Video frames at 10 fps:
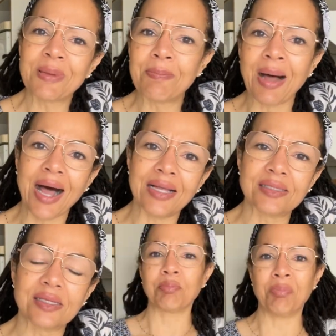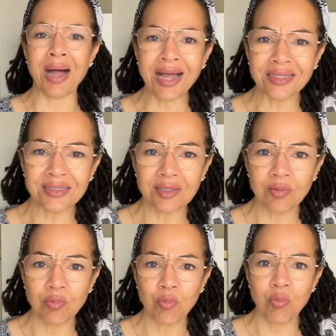be bots. Bots?
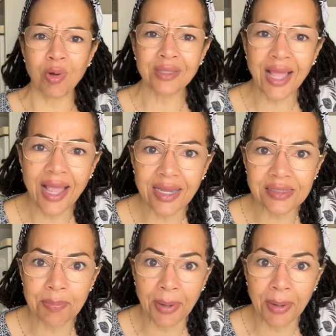What the heck is a